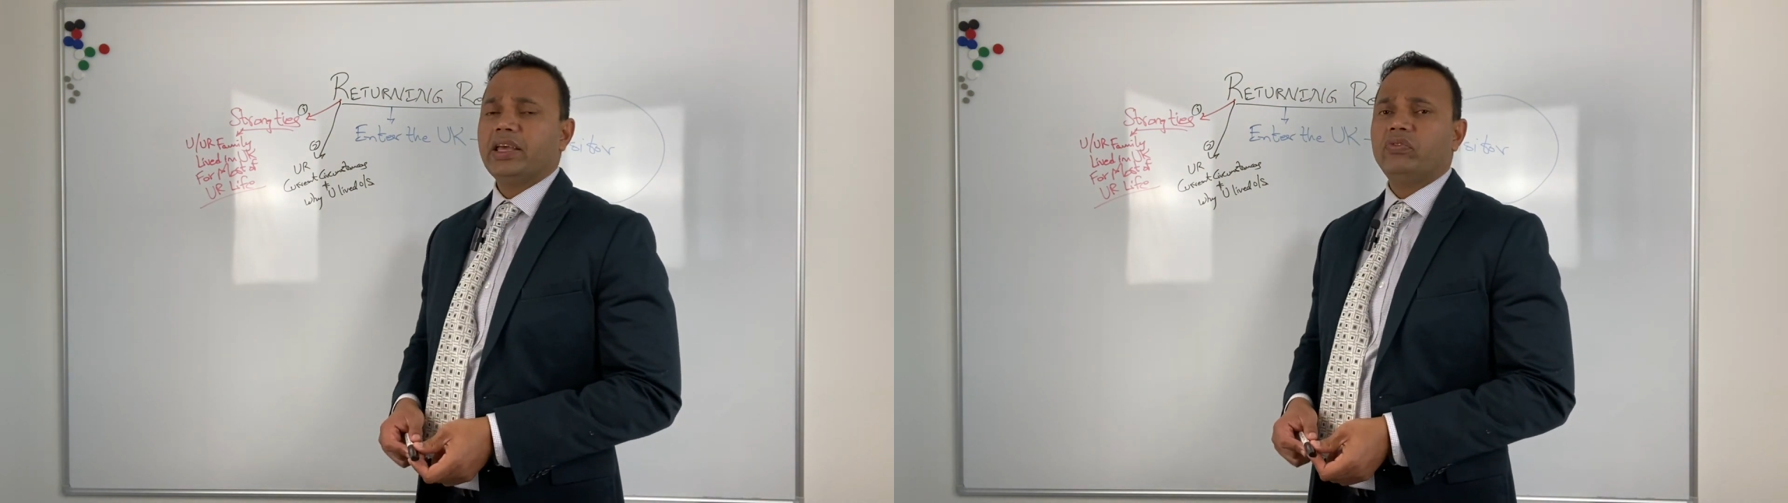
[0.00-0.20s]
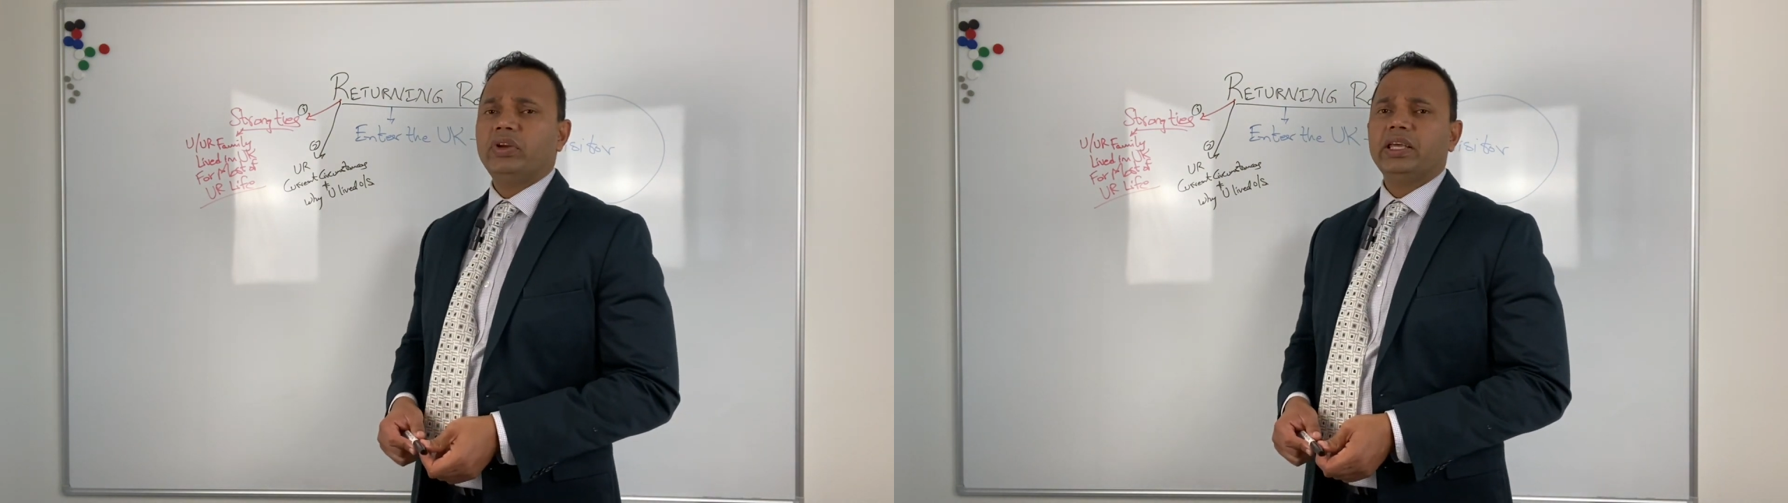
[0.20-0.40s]

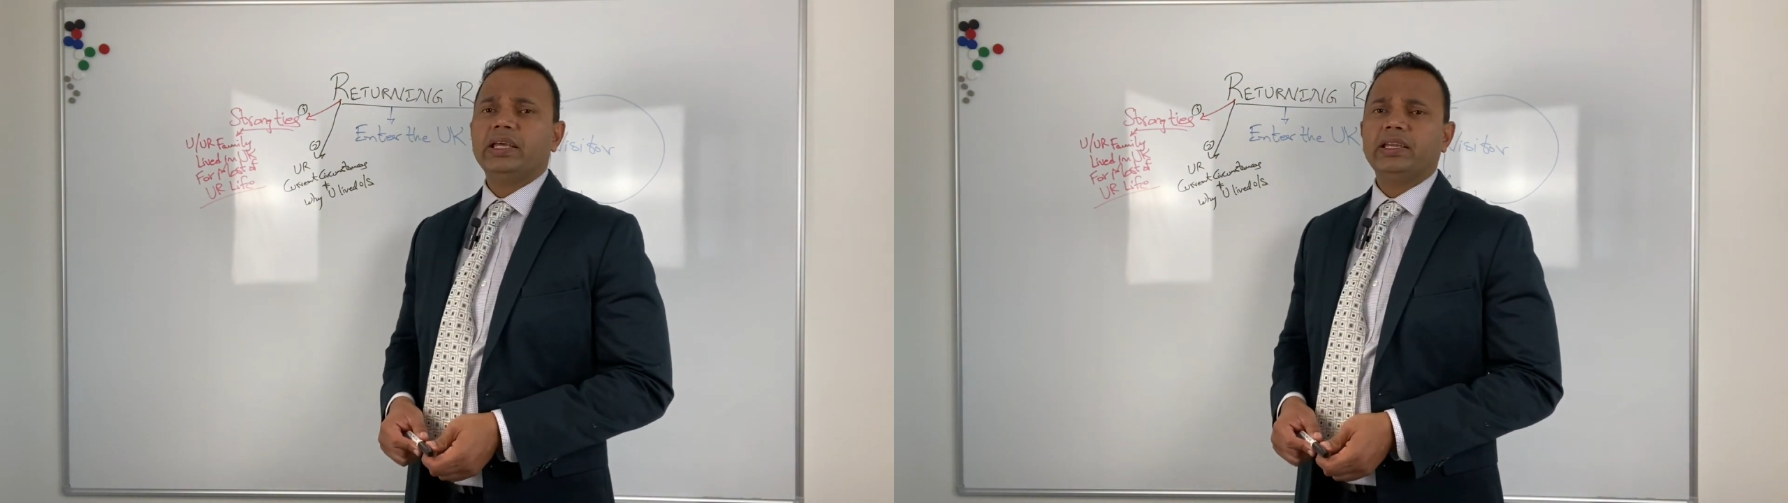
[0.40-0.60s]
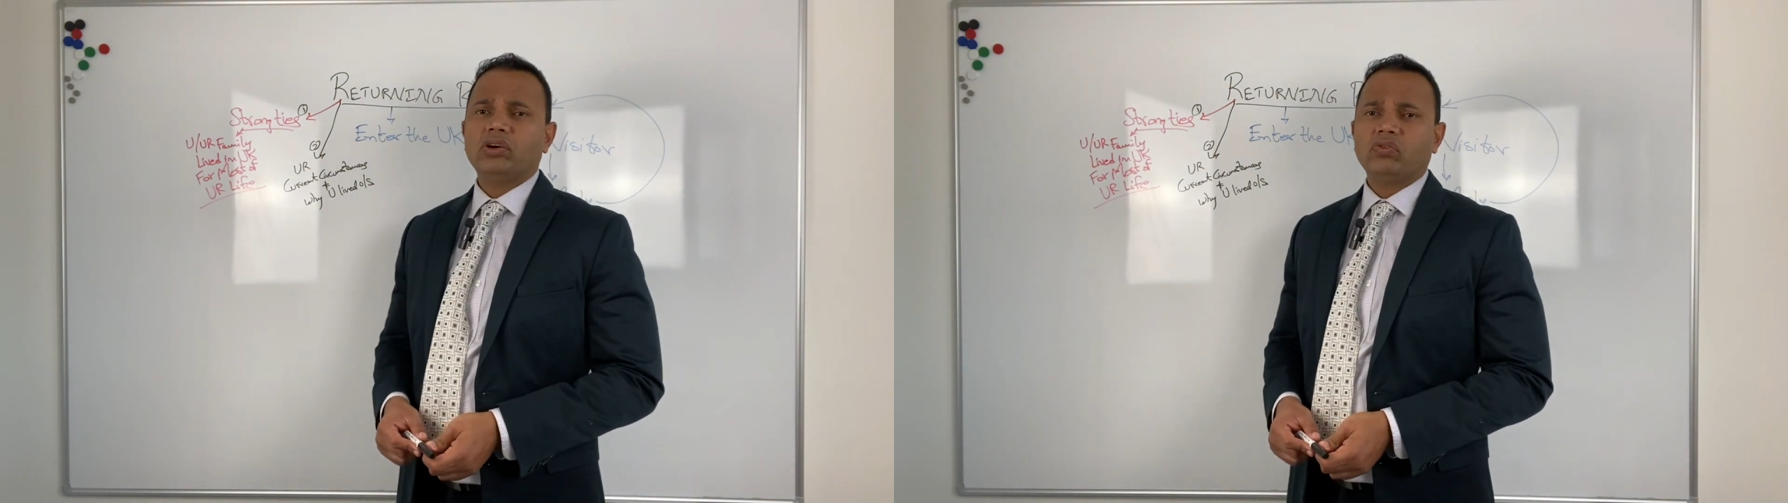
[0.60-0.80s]
every
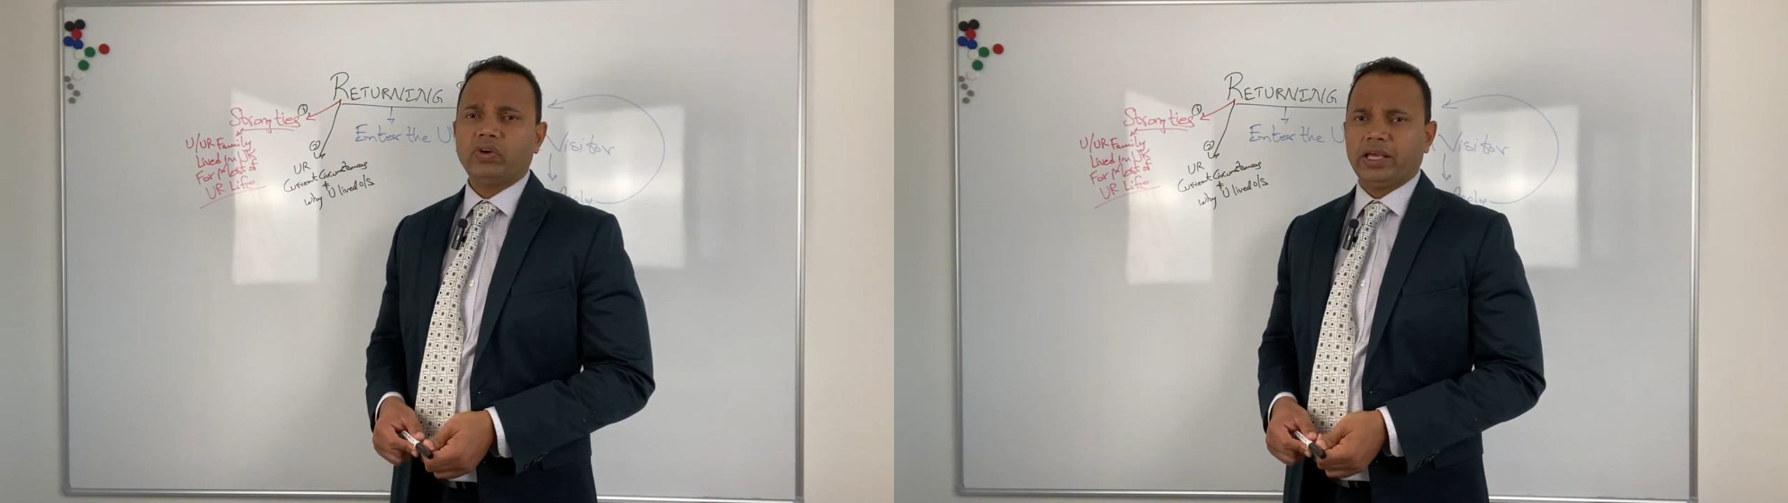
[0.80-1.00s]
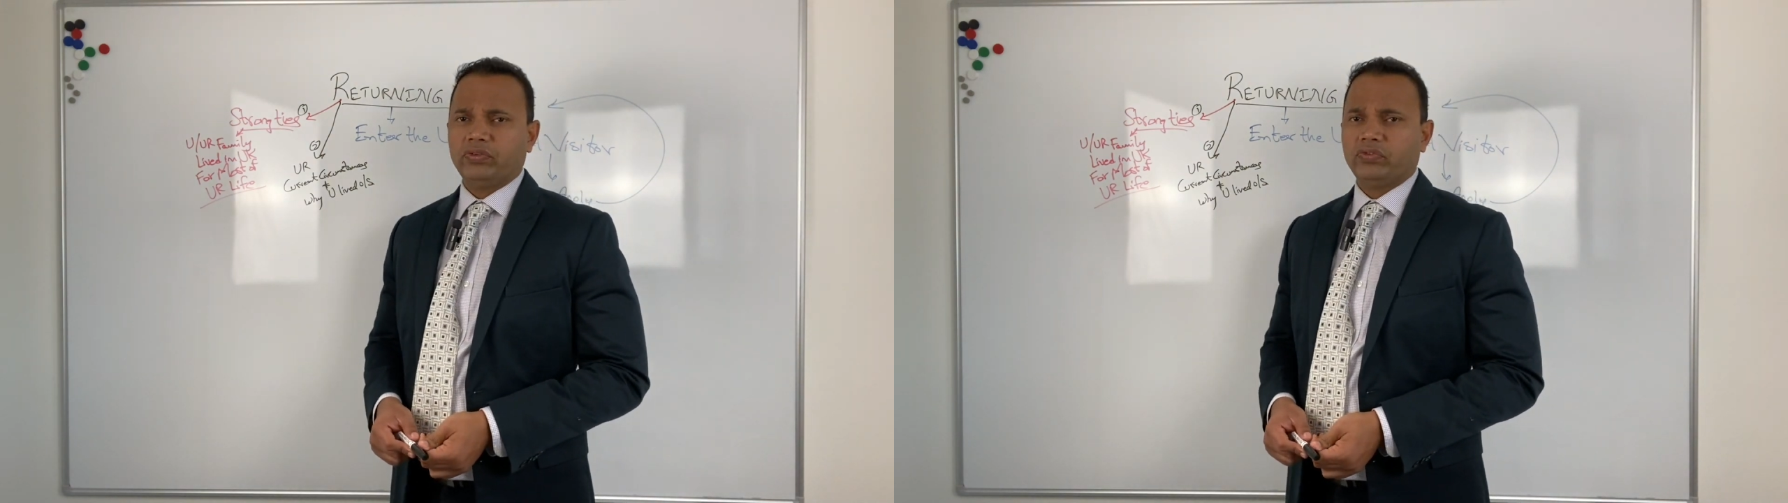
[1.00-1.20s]
area of
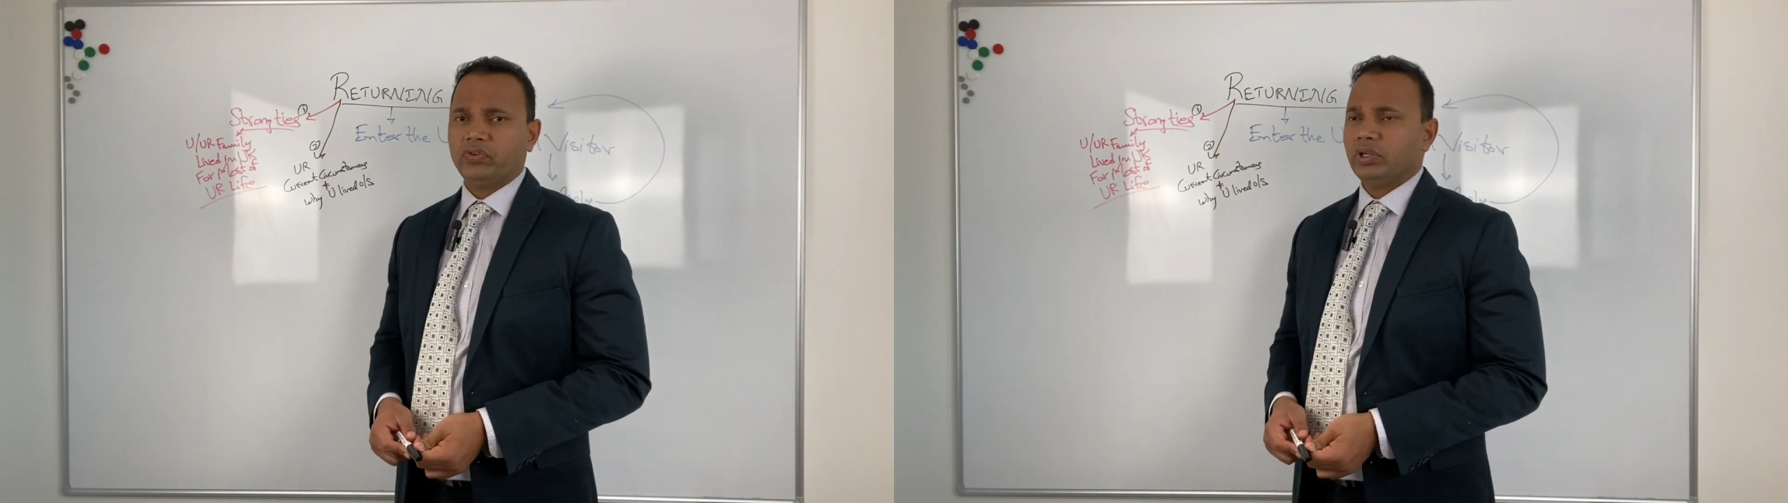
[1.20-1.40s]
life.